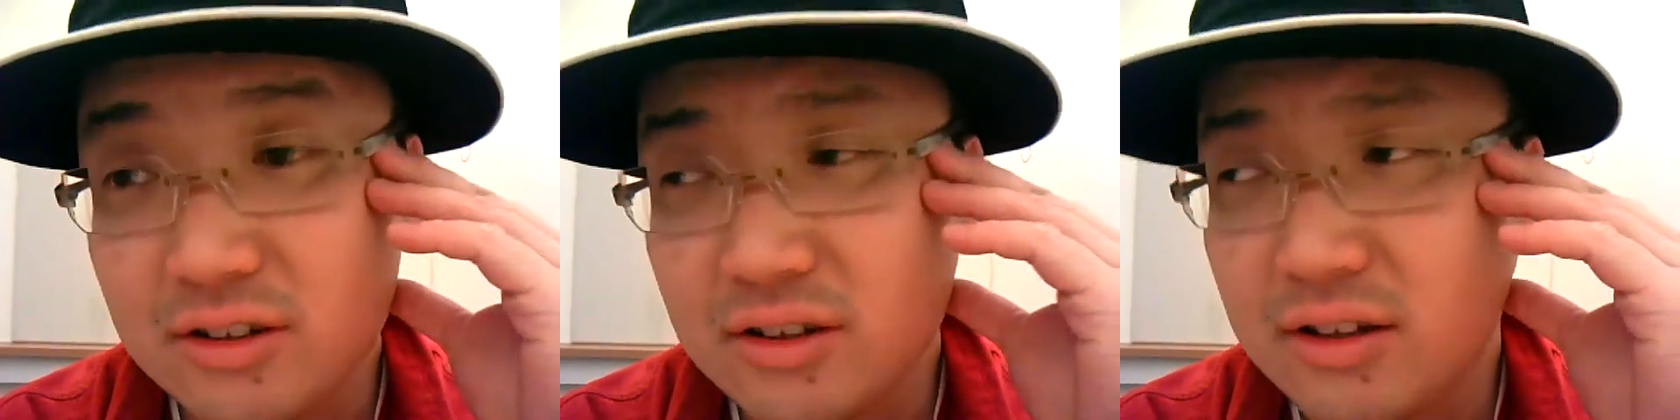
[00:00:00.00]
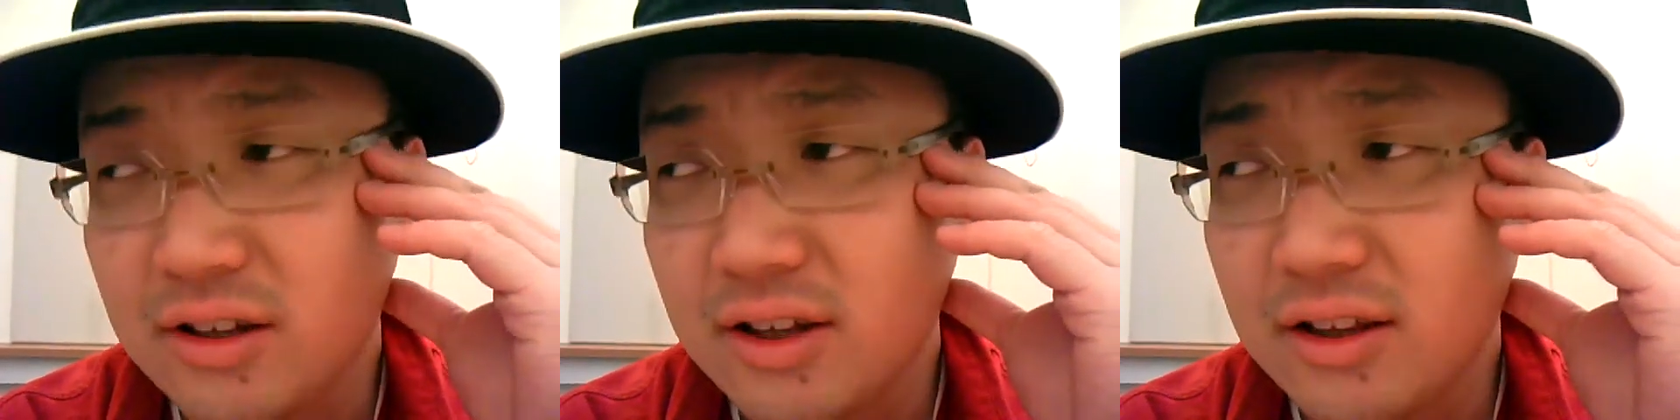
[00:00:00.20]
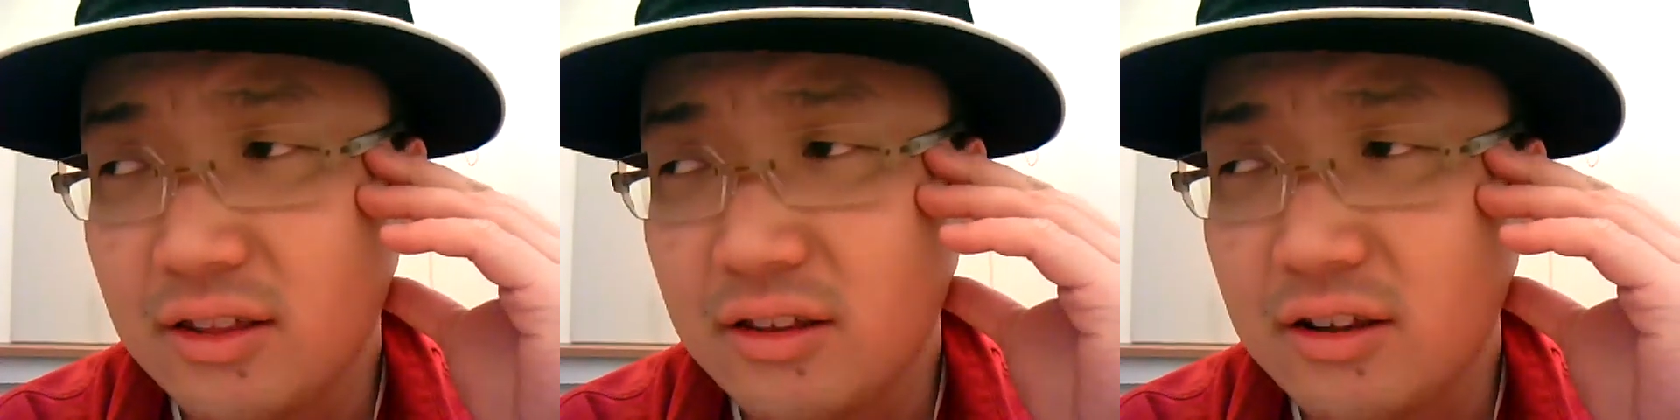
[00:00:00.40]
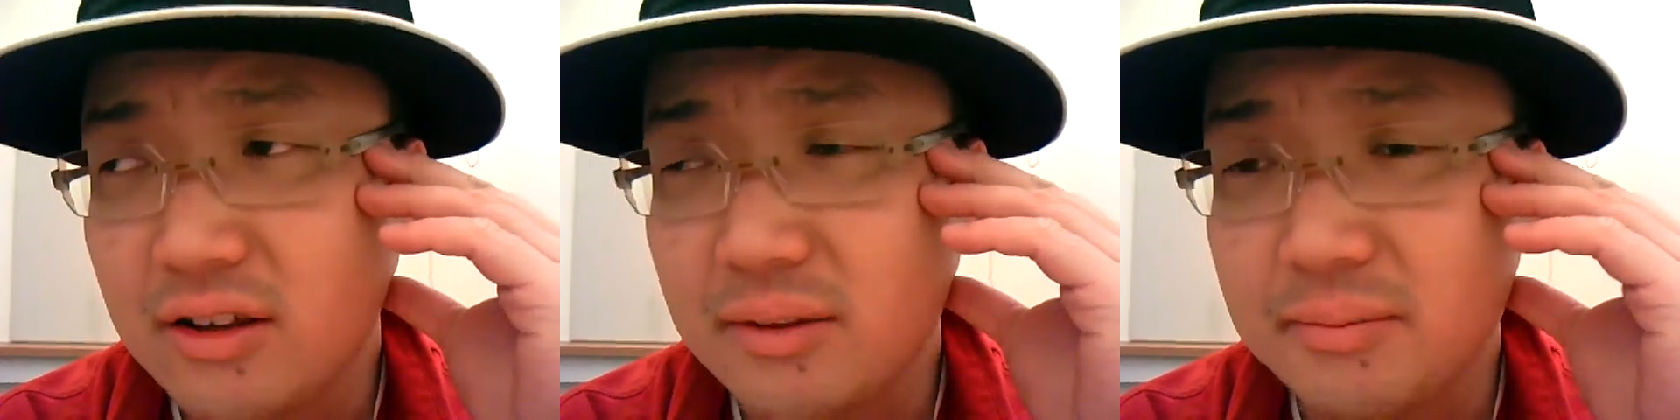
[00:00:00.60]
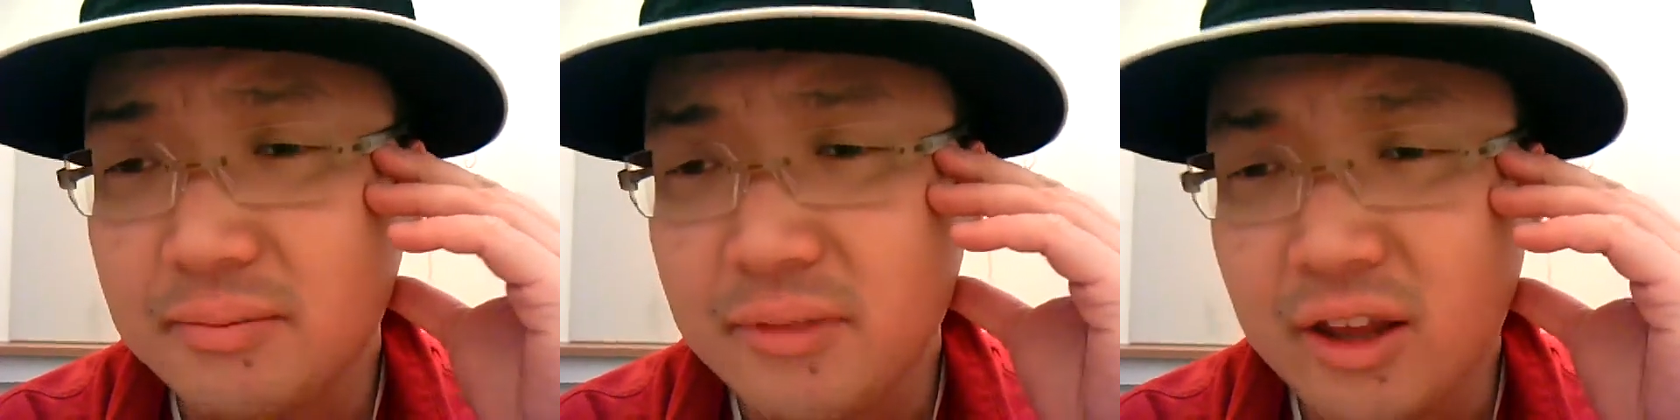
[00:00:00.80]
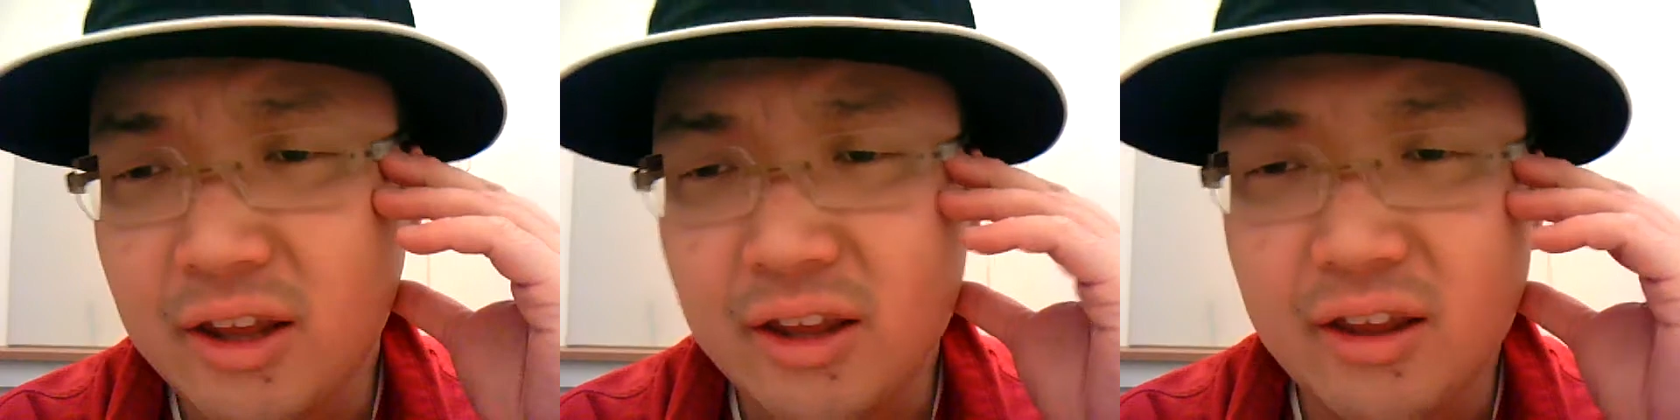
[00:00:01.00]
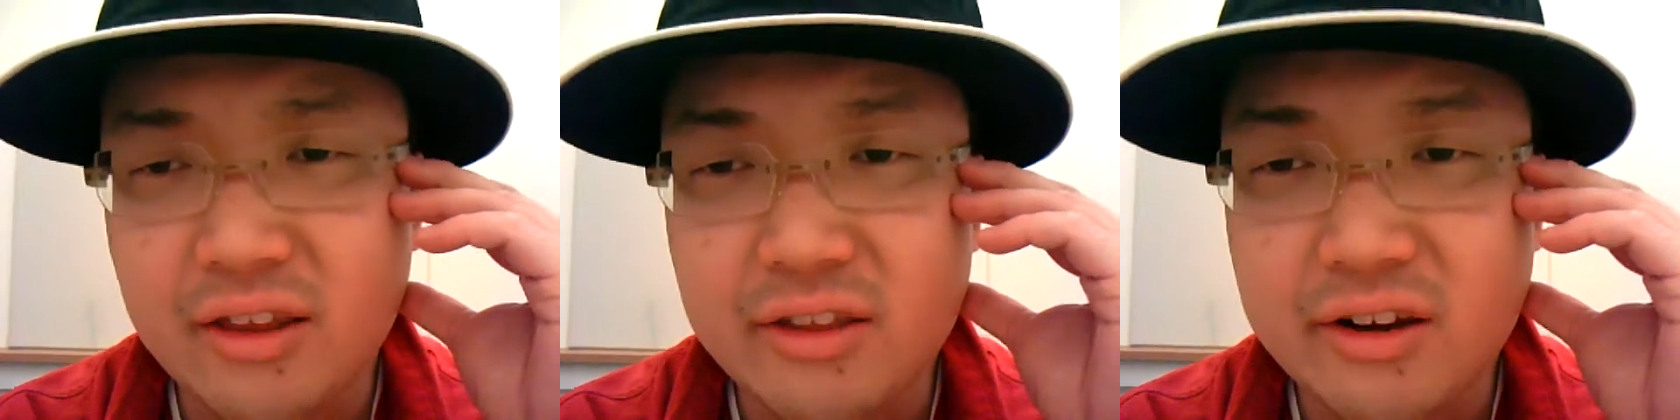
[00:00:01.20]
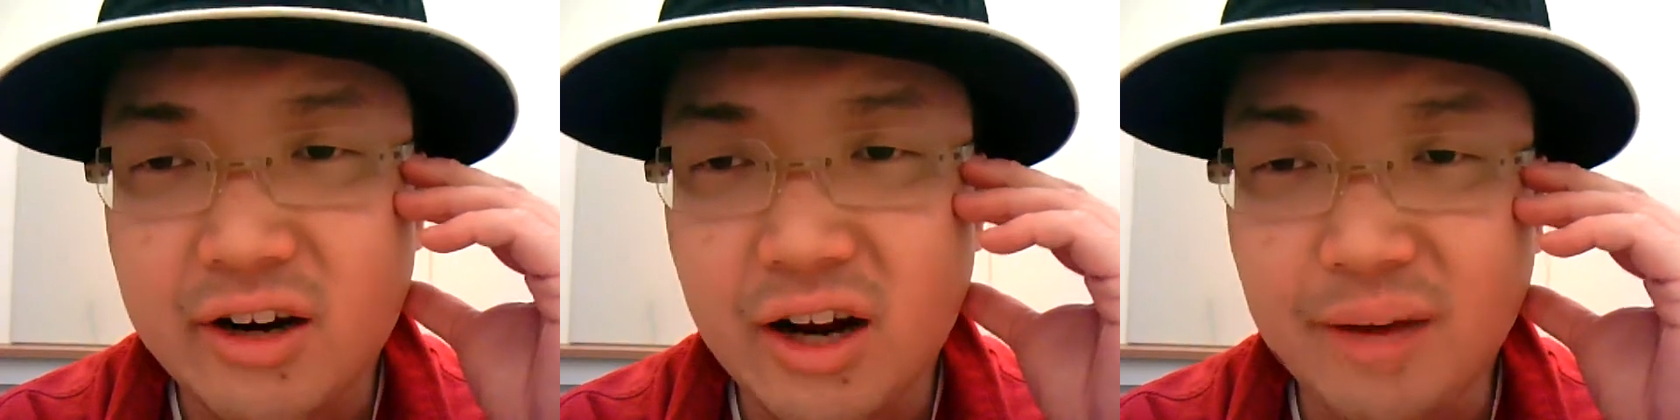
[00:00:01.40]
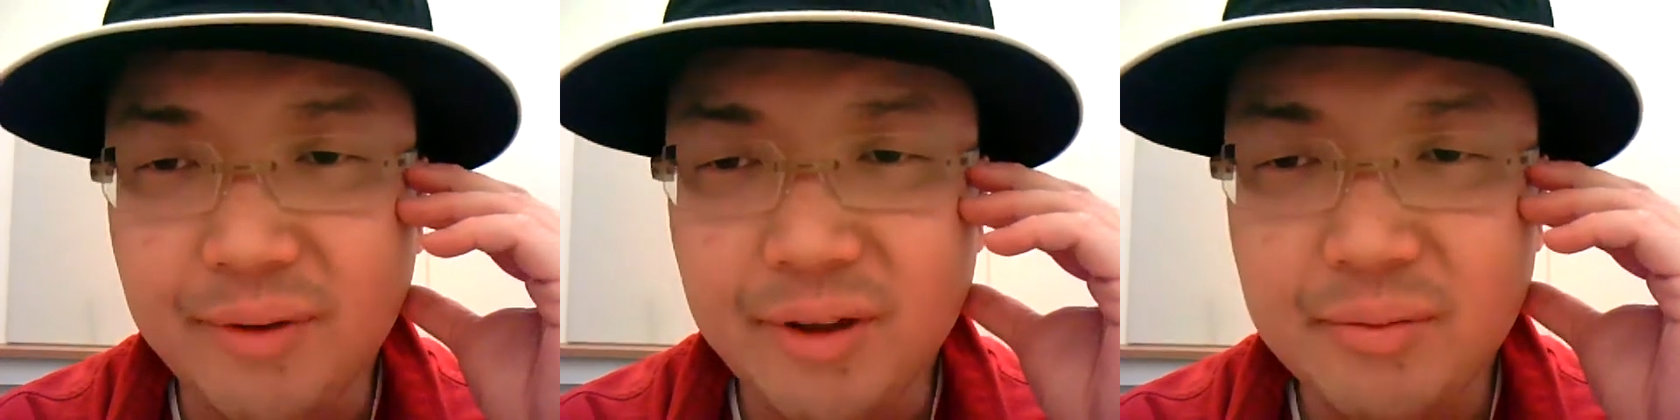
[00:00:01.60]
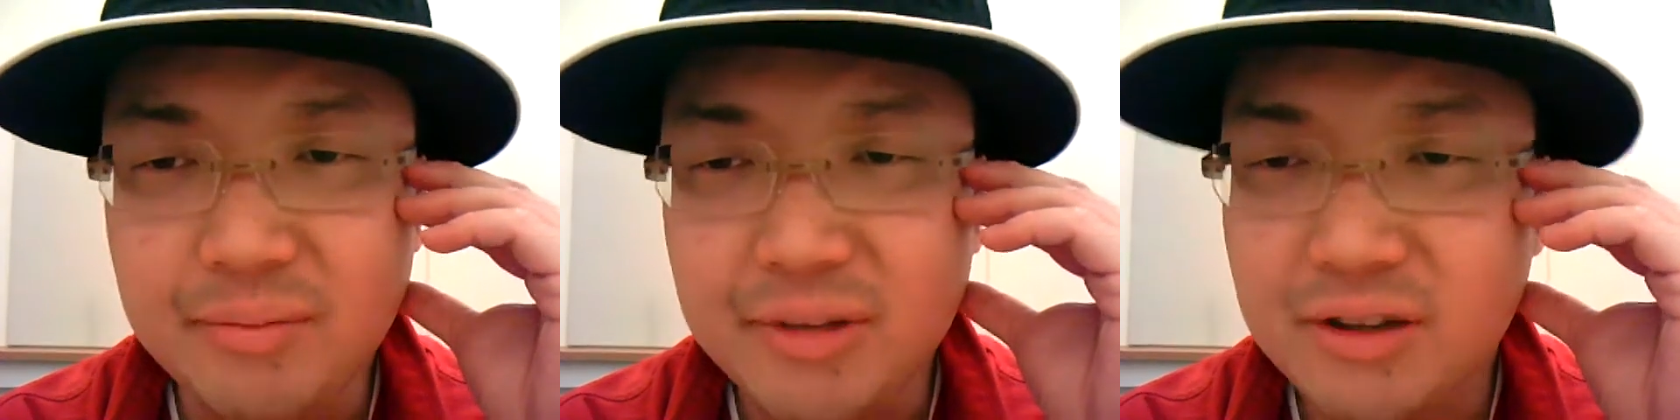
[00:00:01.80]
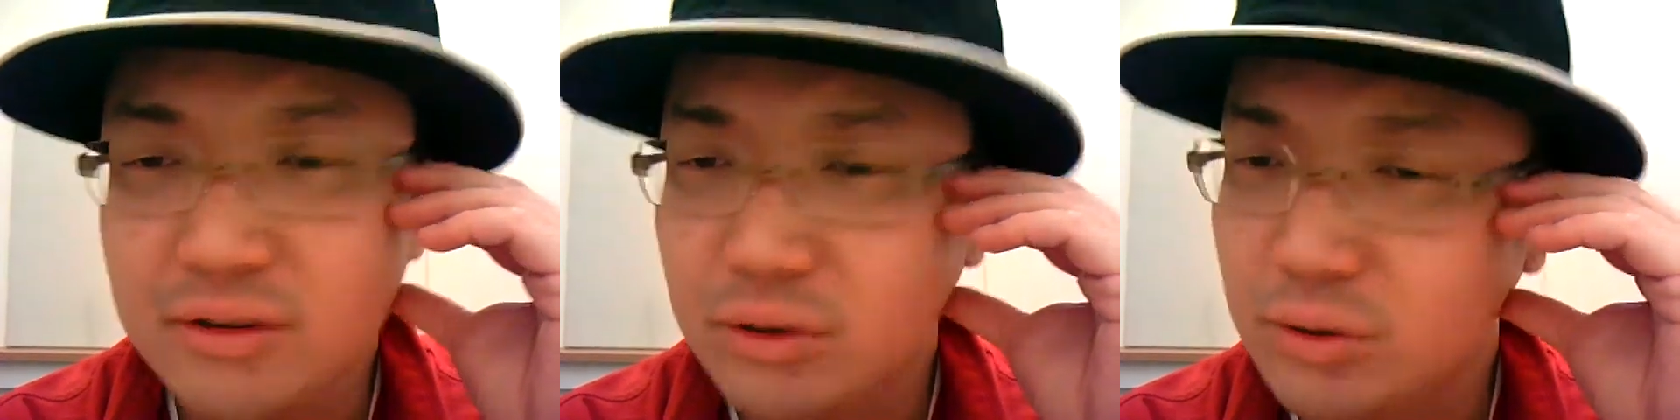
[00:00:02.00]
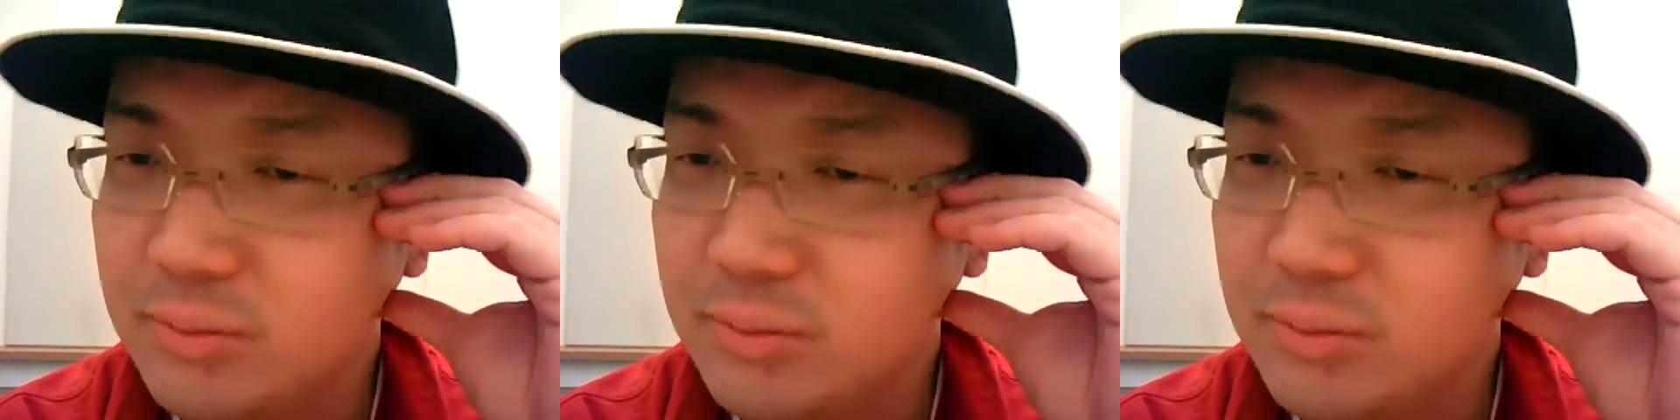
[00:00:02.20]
And um, there haven't been too